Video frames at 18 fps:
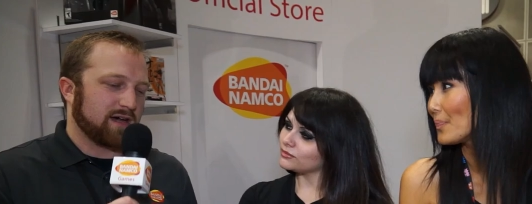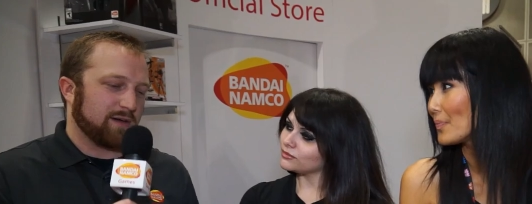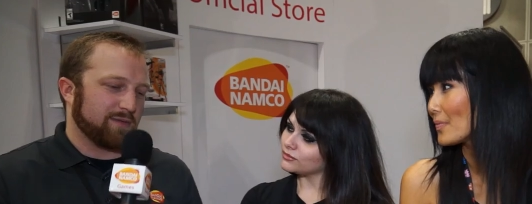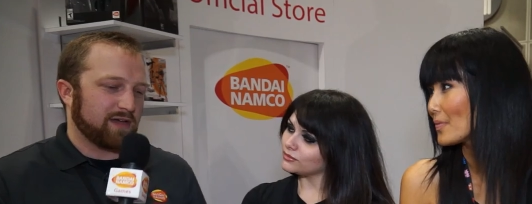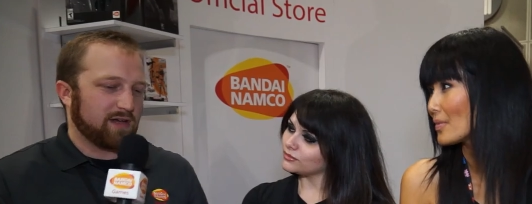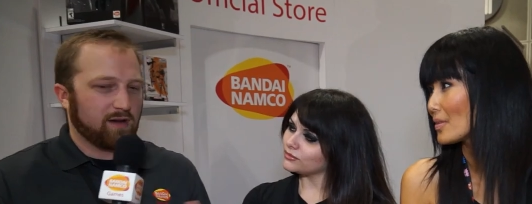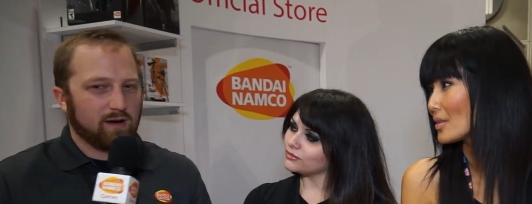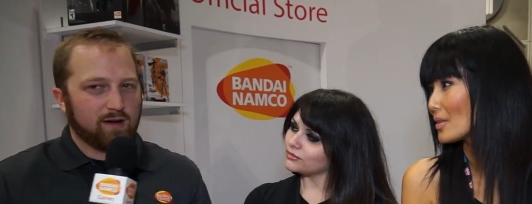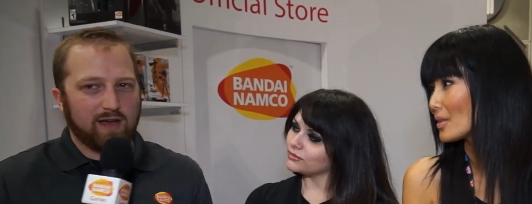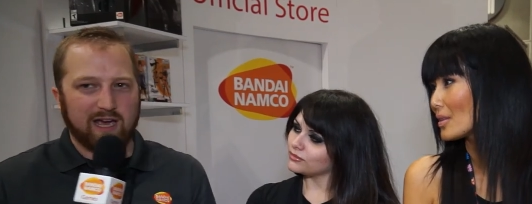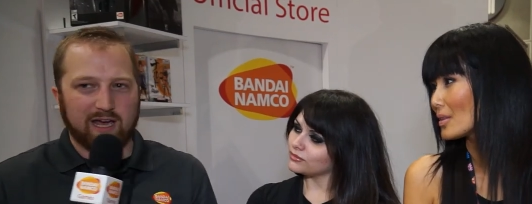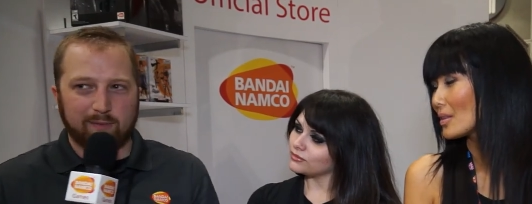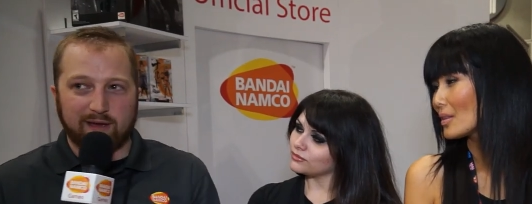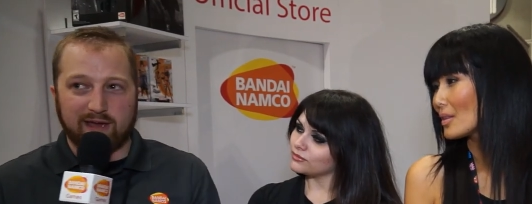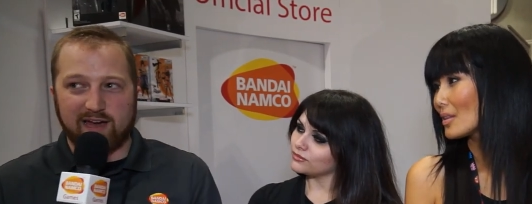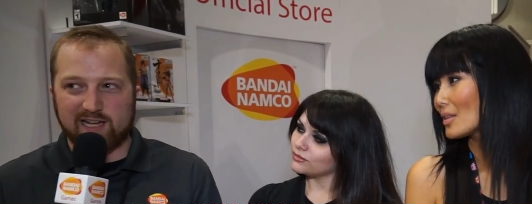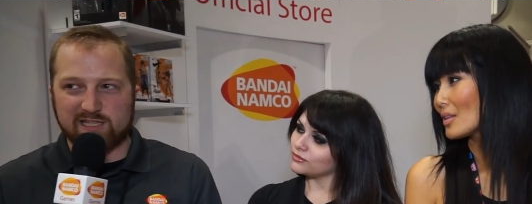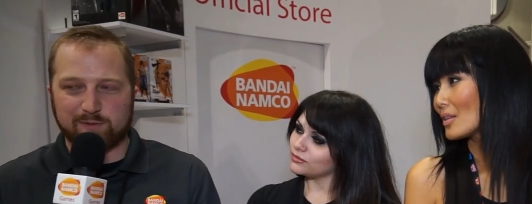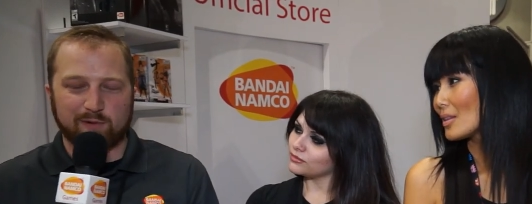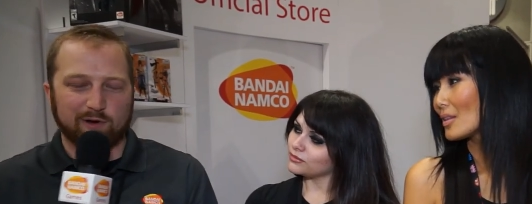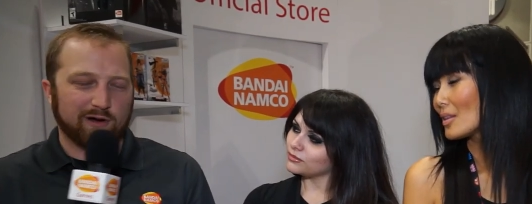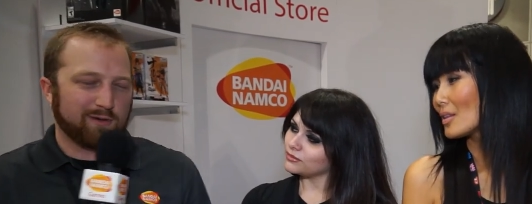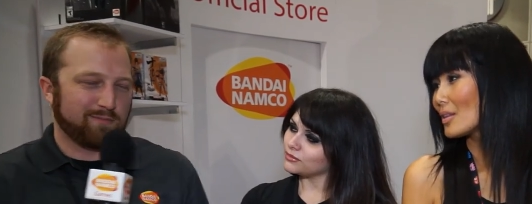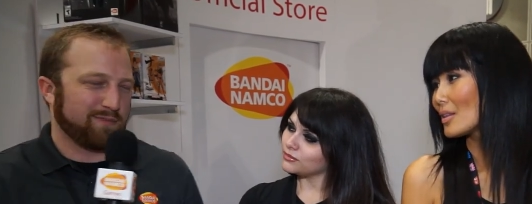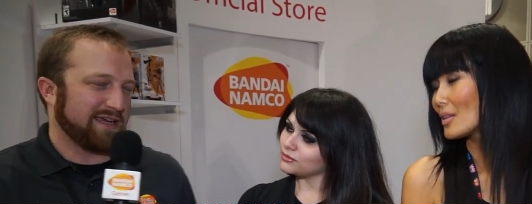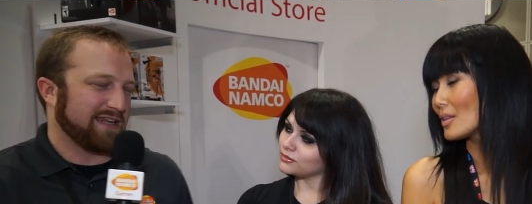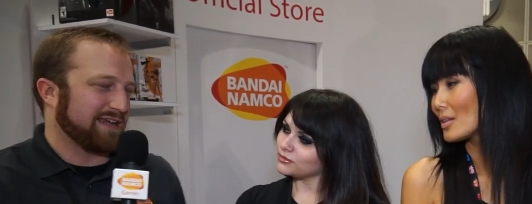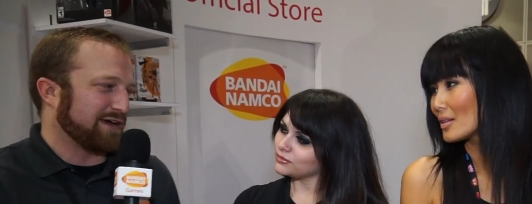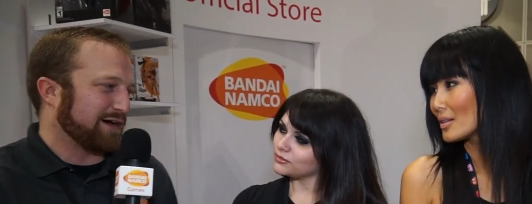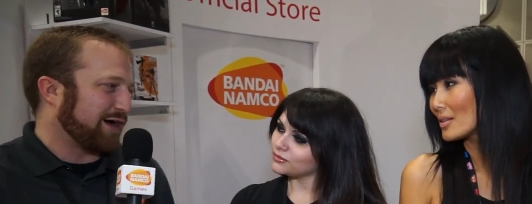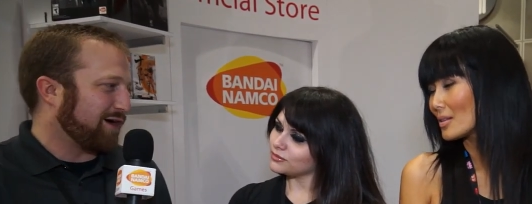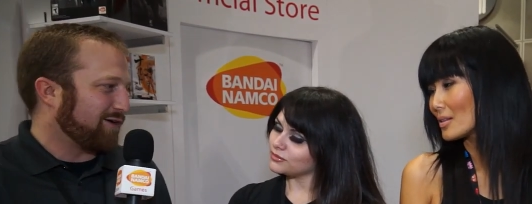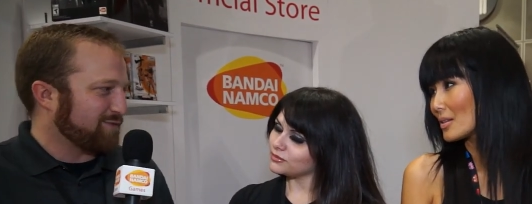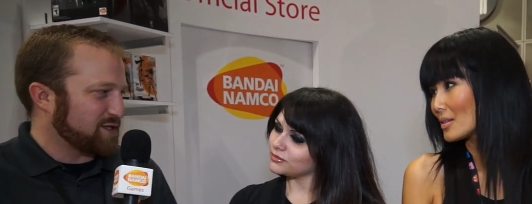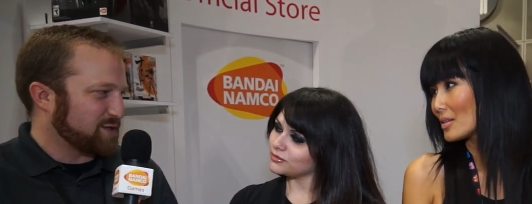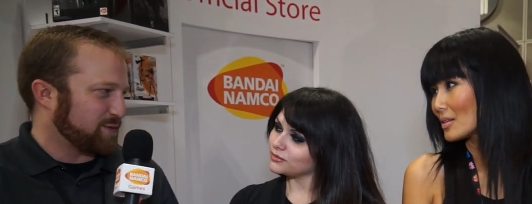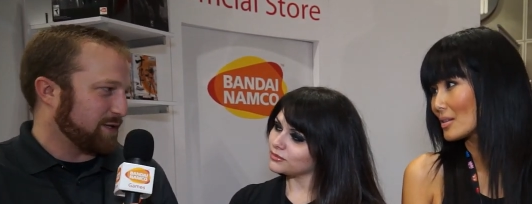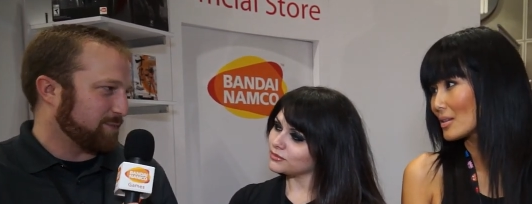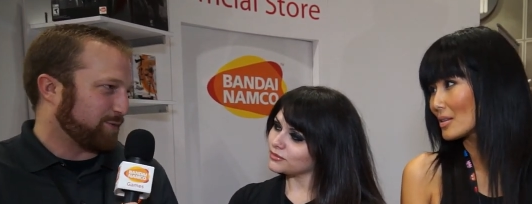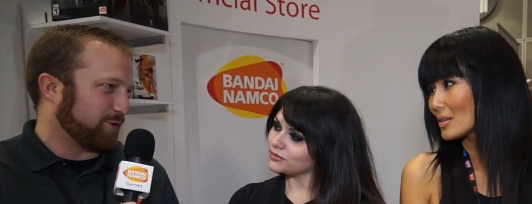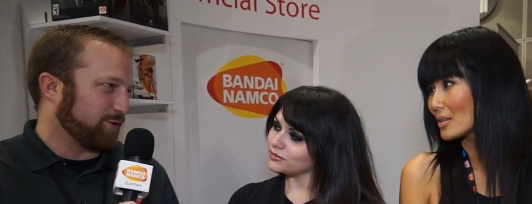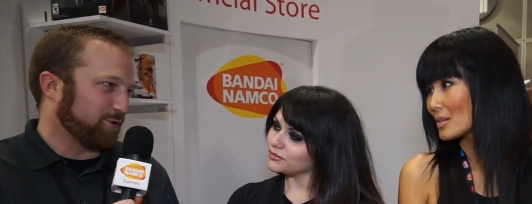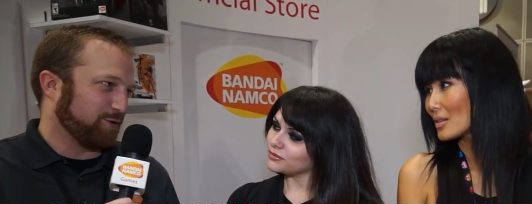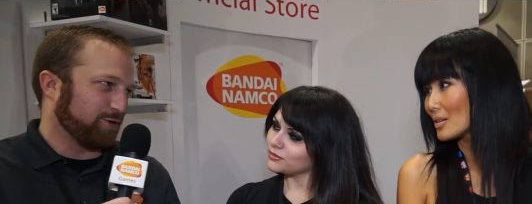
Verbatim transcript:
Speaker 1: coming here to Anime Expo and meeting all these people